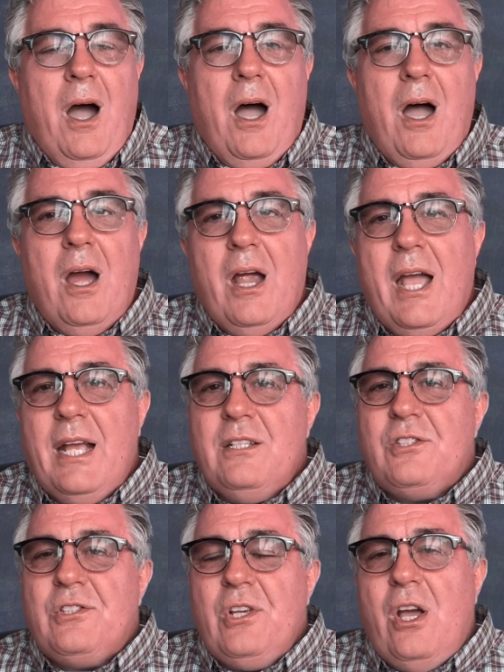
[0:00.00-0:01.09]
All right,
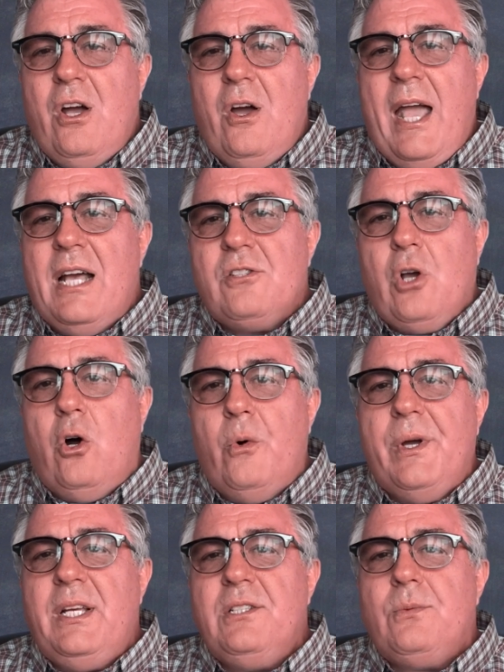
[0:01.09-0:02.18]
so as
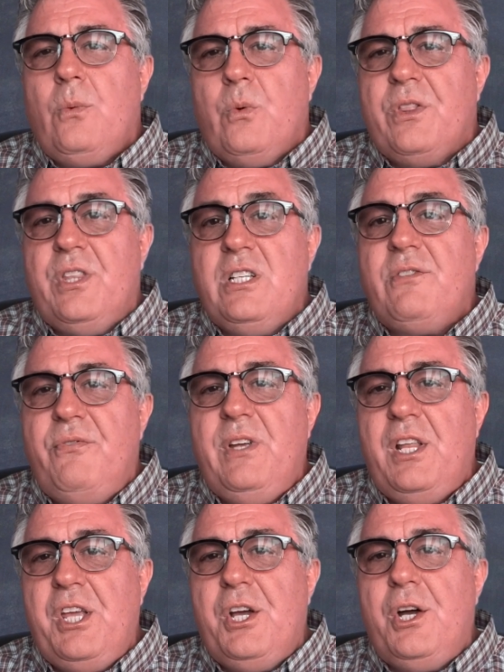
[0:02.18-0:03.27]
always with this
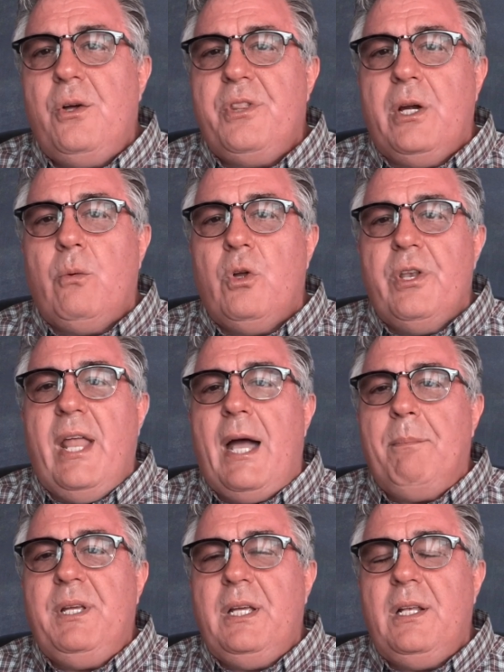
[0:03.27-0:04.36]
video, there will not
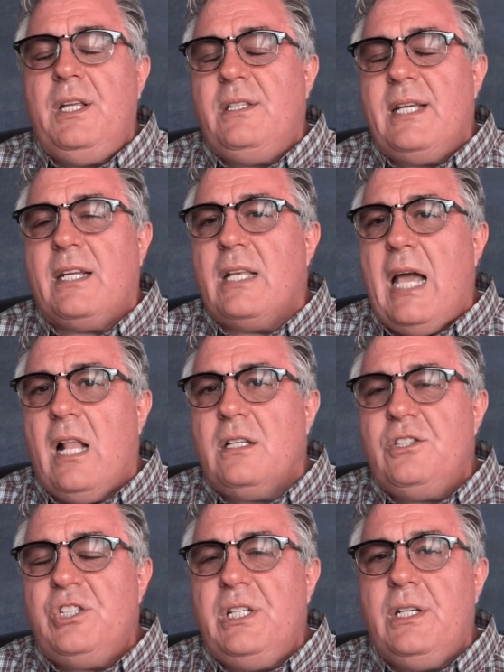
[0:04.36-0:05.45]
be any
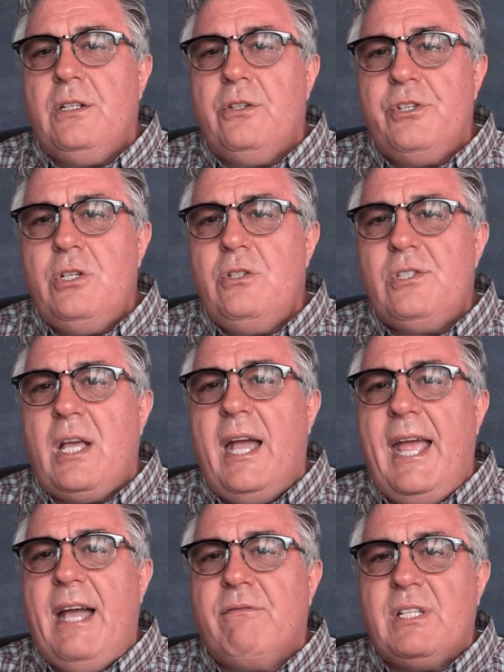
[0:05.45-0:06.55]
technology introduced. I
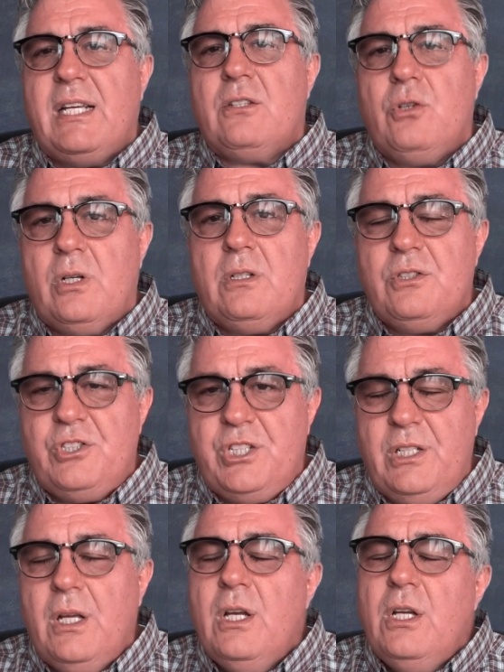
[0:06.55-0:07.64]
have technology
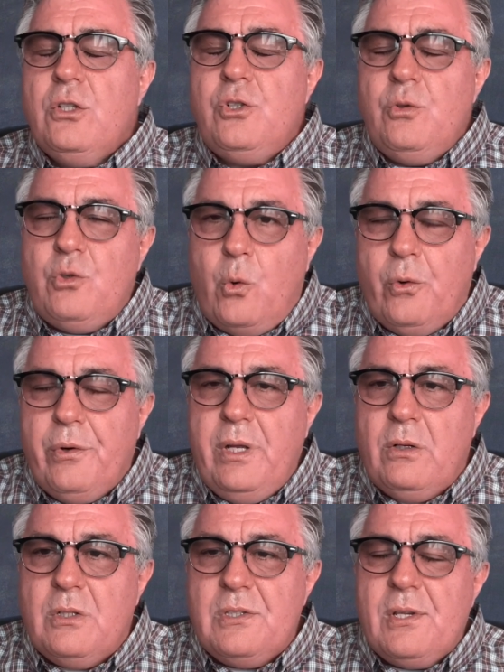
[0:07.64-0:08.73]

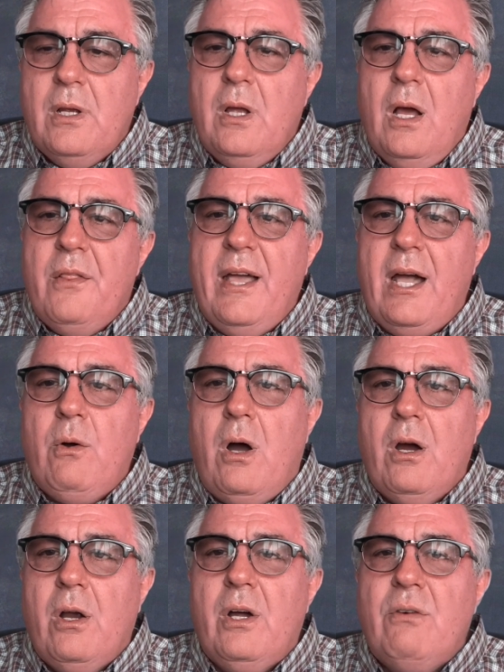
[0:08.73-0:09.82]
tutorials that
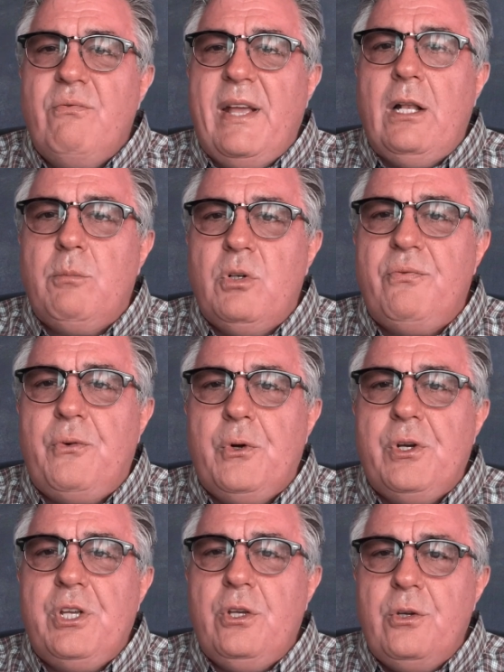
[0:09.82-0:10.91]
are available for
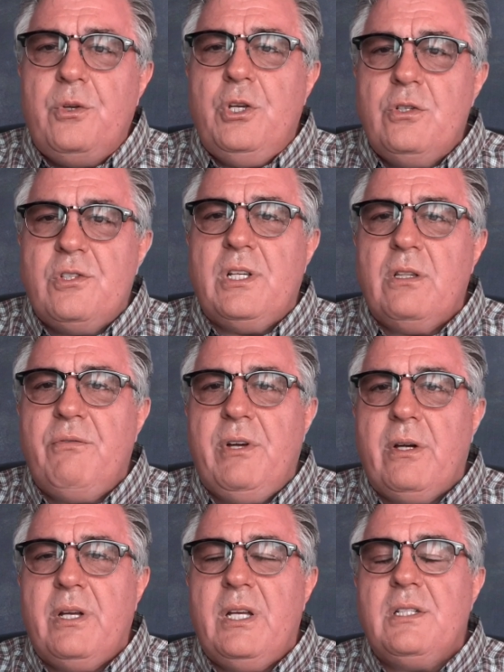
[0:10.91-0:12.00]
you using the
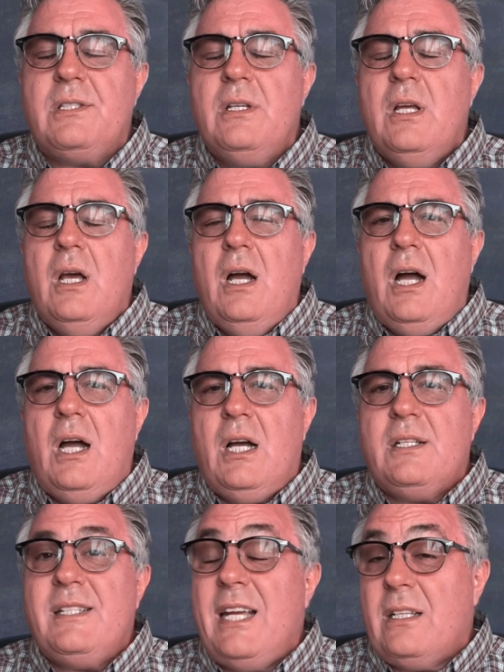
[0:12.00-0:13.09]
various
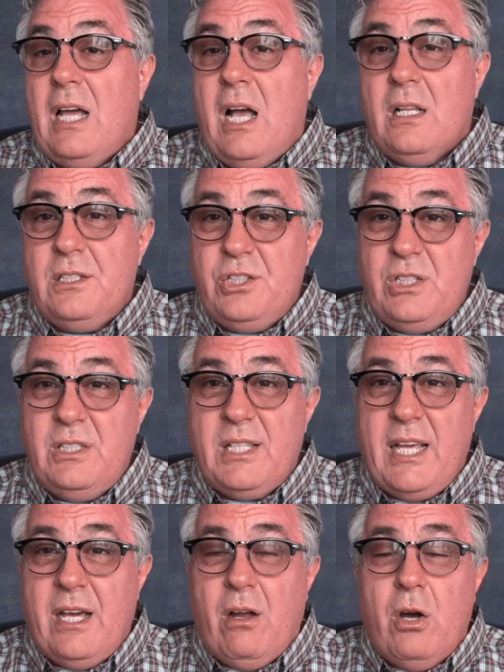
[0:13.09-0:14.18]
technologies
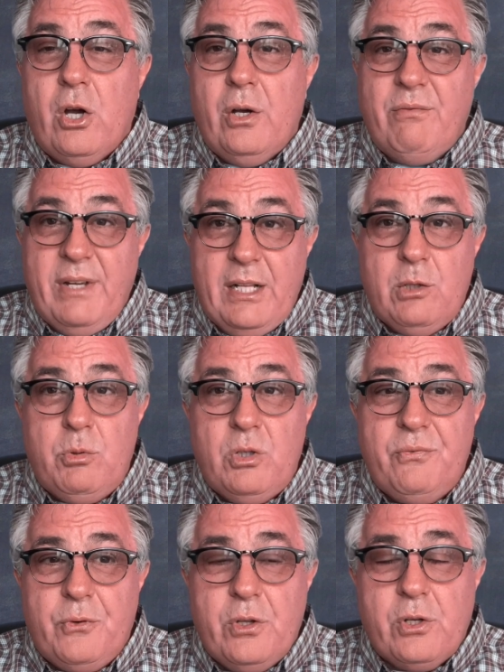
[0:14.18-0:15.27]
that are available
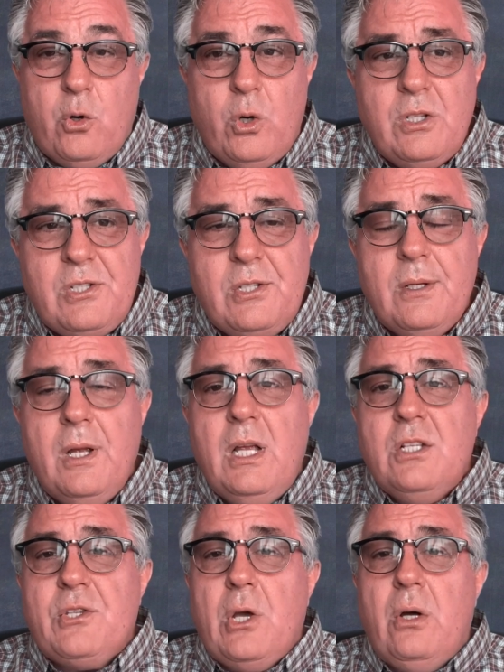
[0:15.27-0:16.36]
for the course.
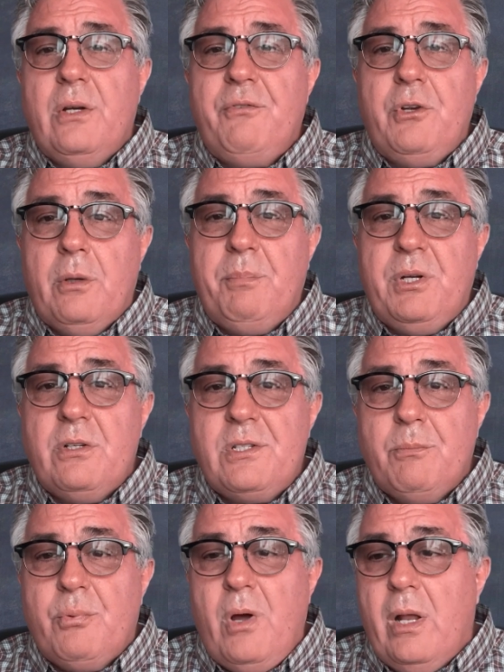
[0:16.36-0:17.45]
So if you're a Pearson
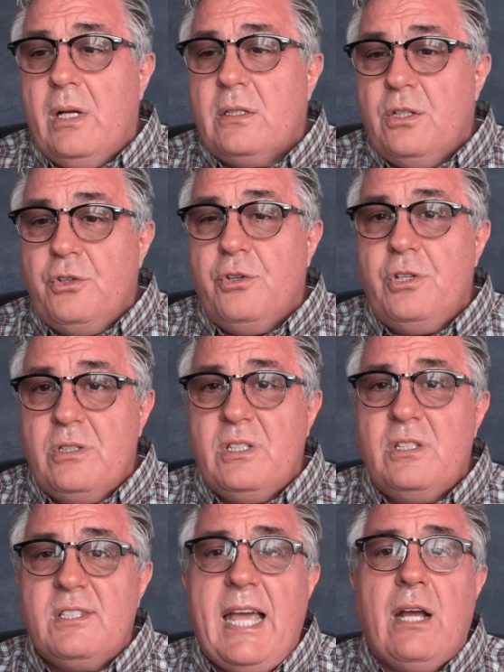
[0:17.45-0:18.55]
product and you're using
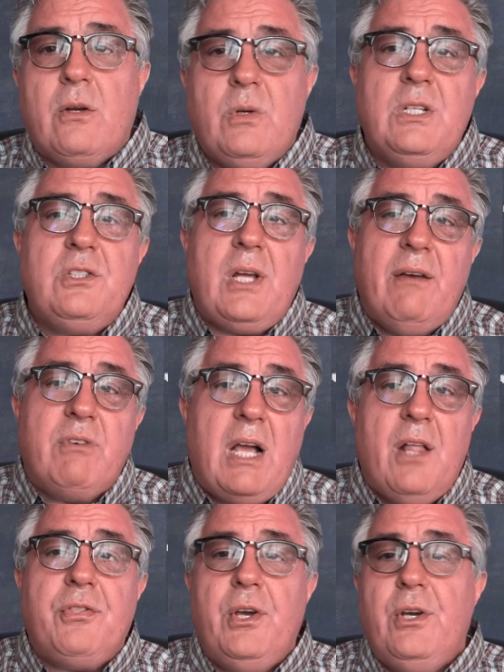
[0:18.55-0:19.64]
StatCrunch, I've
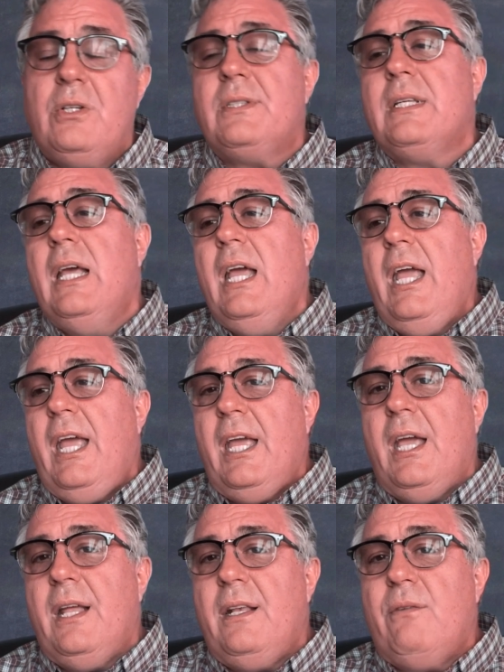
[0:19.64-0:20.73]
got those.
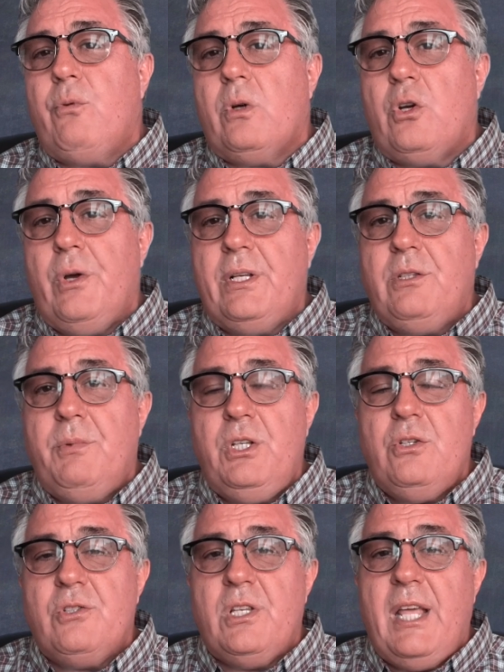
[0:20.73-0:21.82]
And if we're going to be
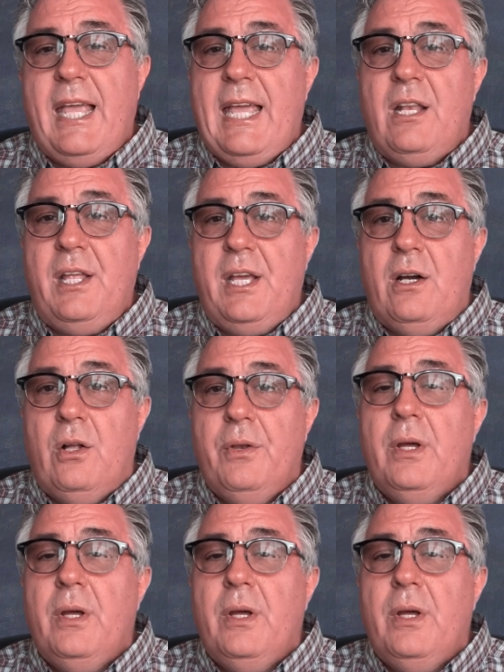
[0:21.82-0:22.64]
using the handheld